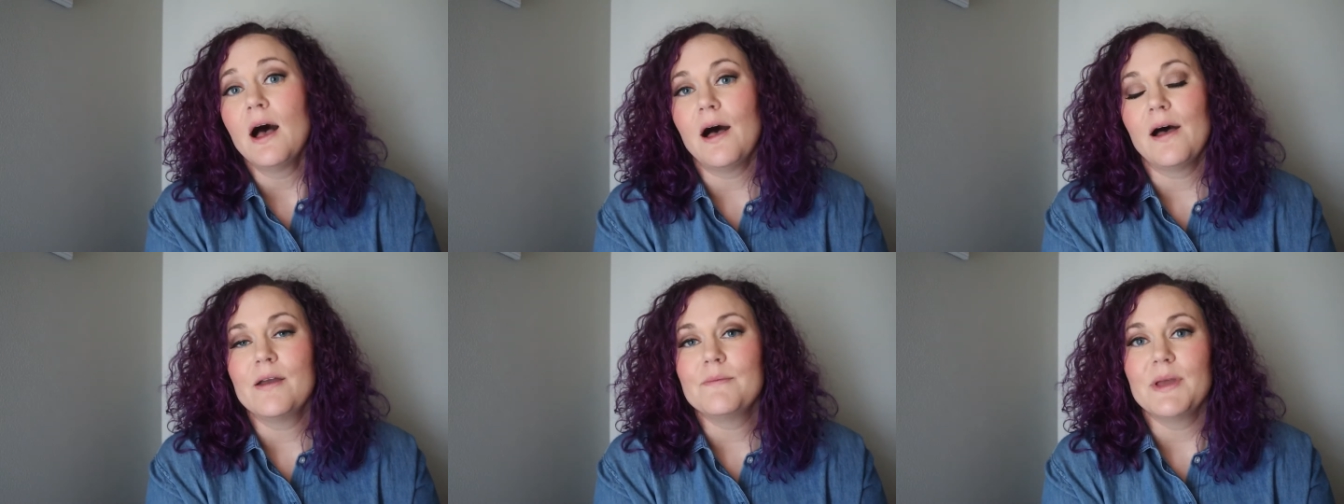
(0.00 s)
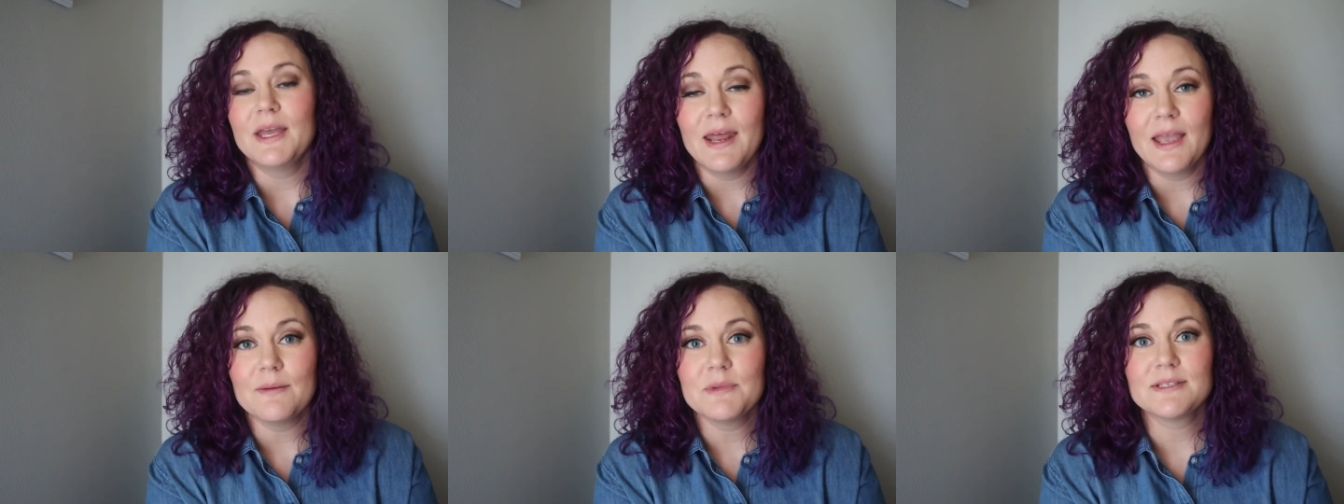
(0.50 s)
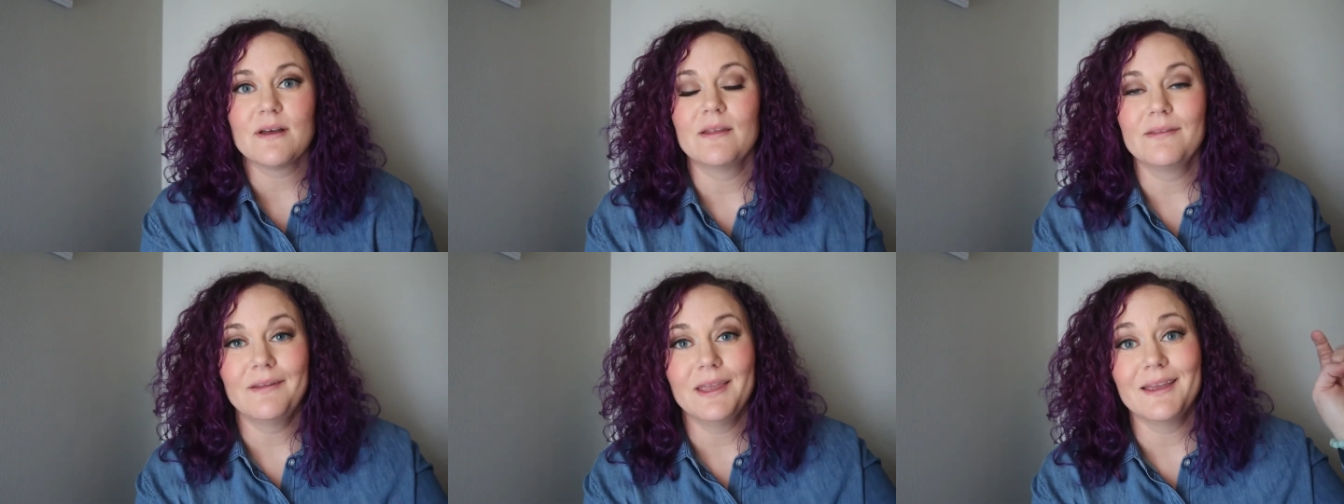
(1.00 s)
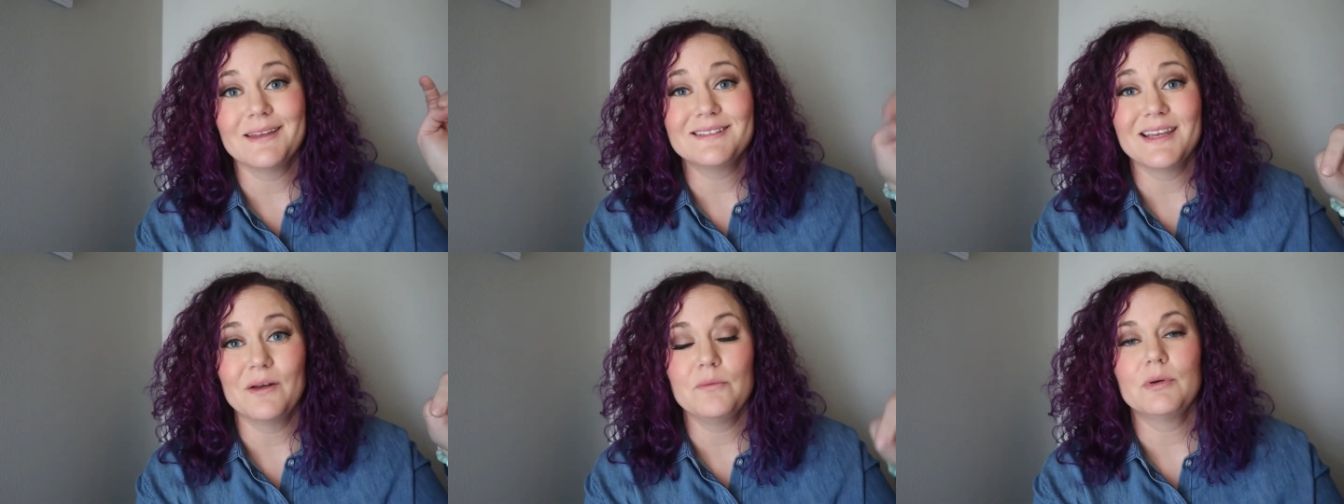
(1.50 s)
an Amazon link
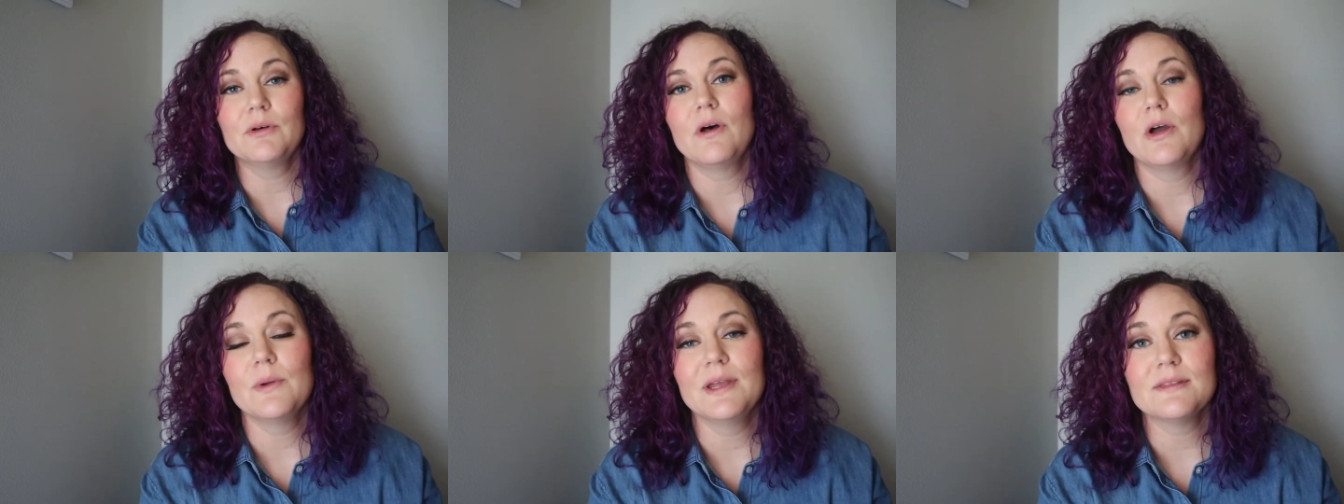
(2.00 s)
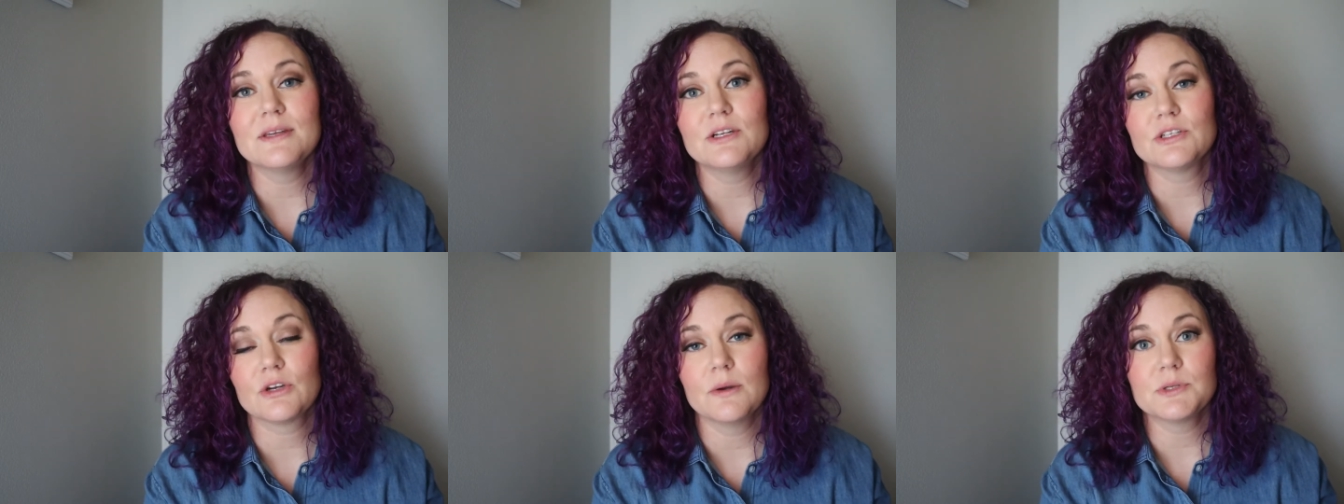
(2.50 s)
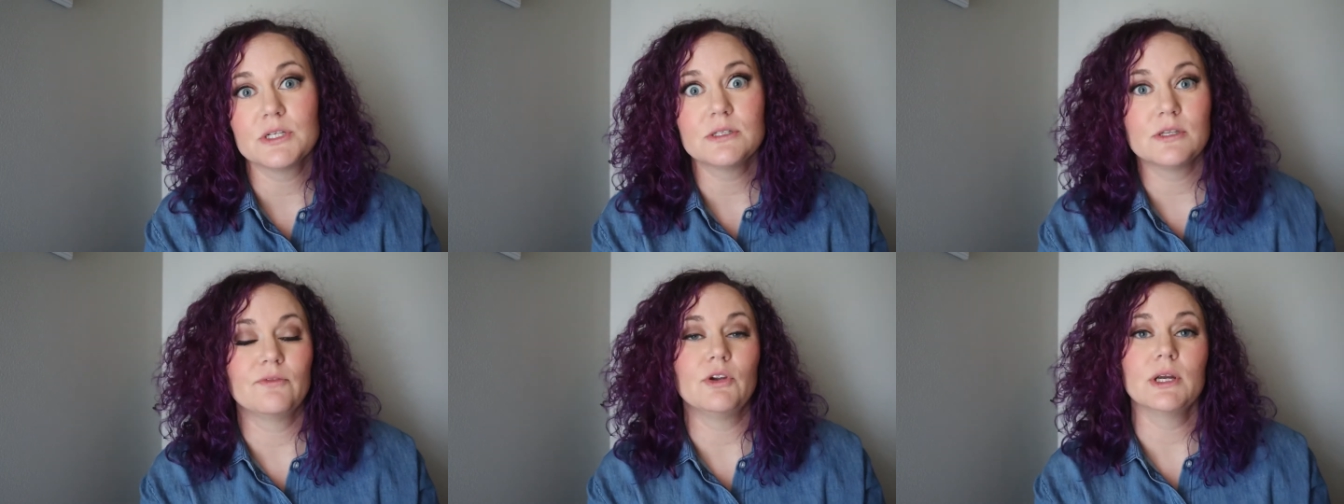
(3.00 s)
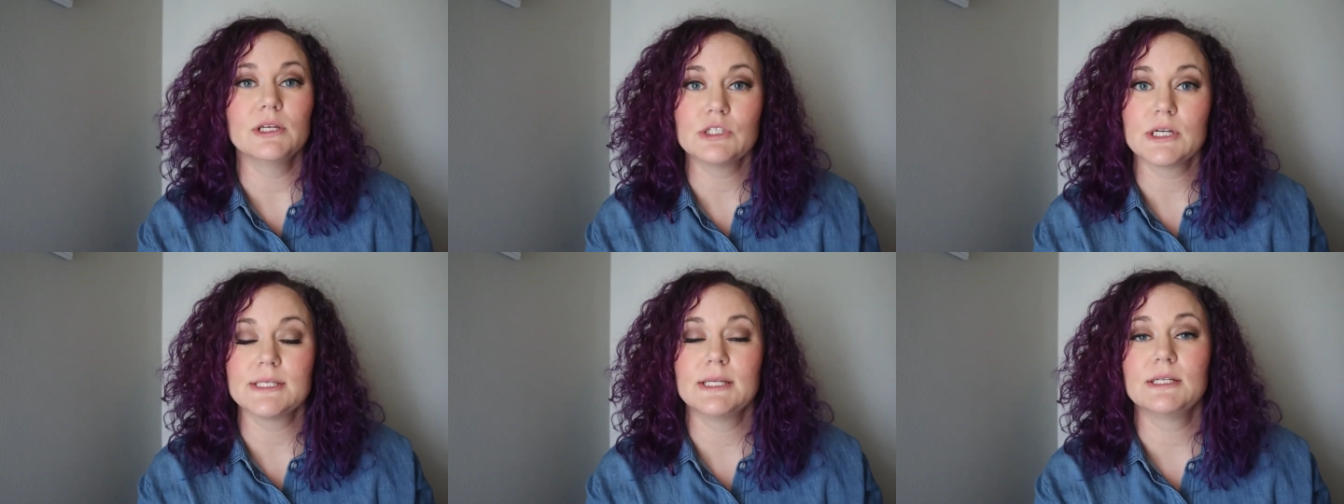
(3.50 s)
down below in the description, so if you're
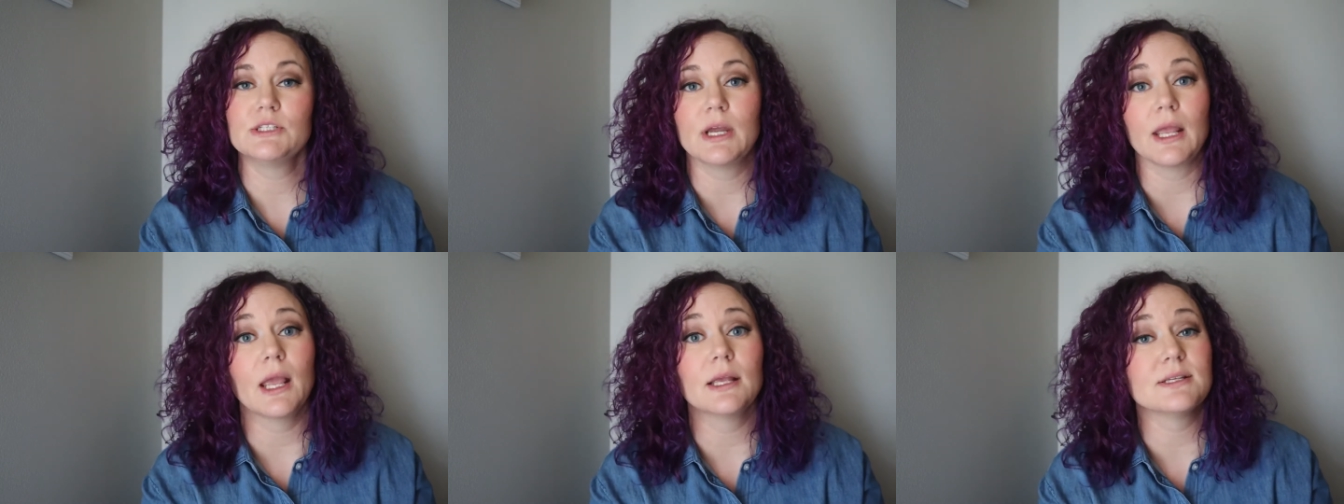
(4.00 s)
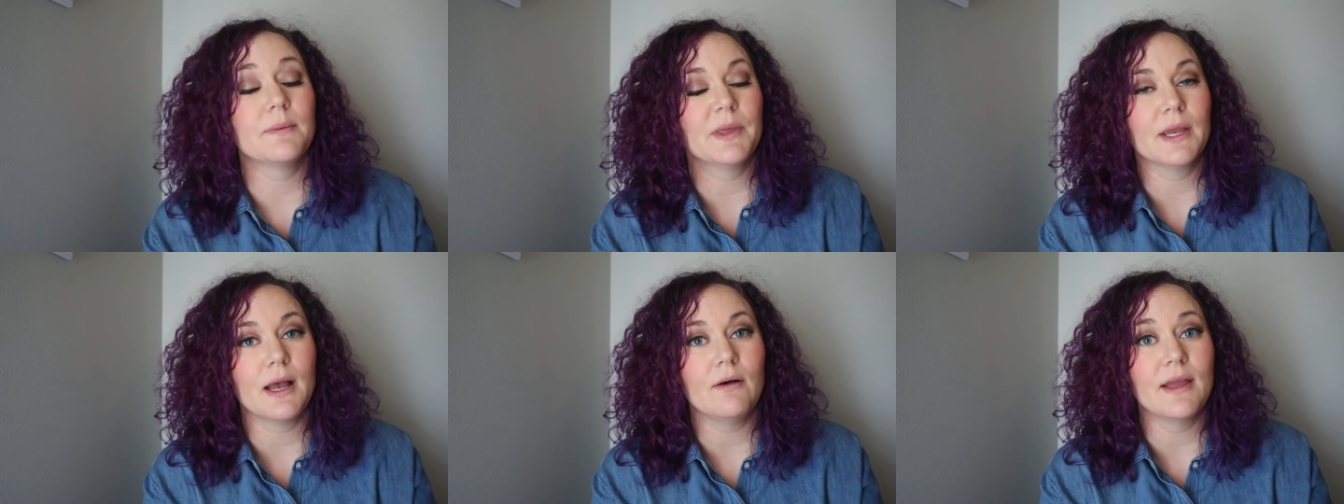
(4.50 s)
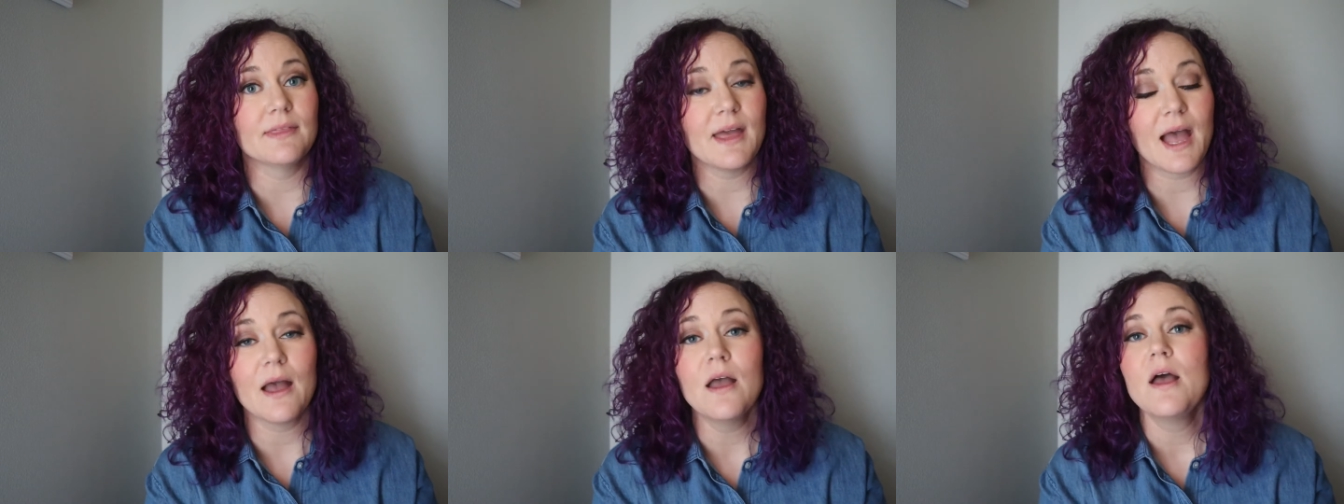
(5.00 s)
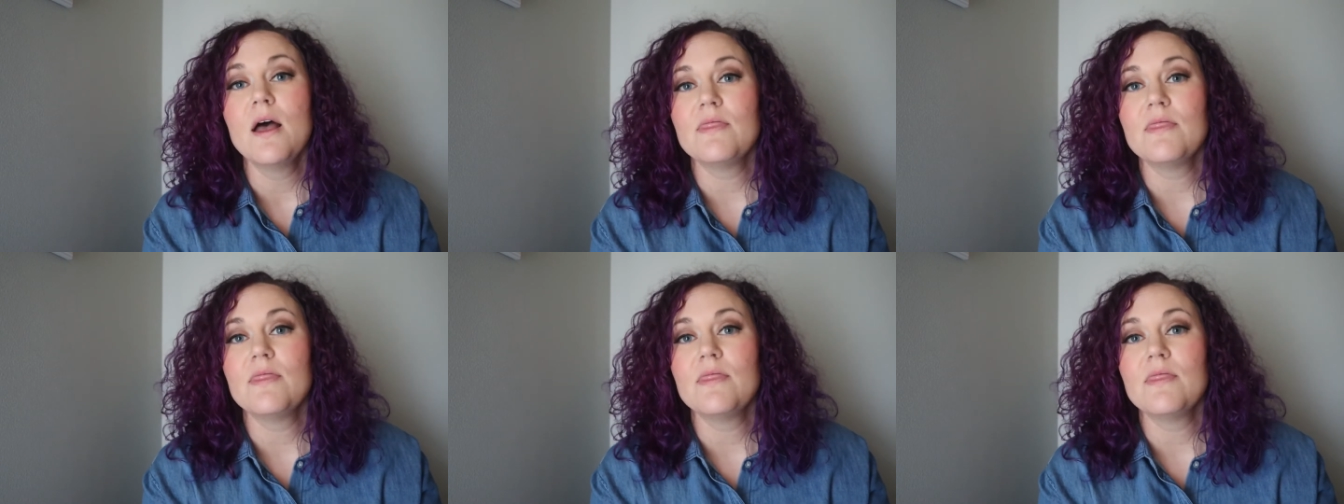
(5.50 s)
interested in checking something out like that,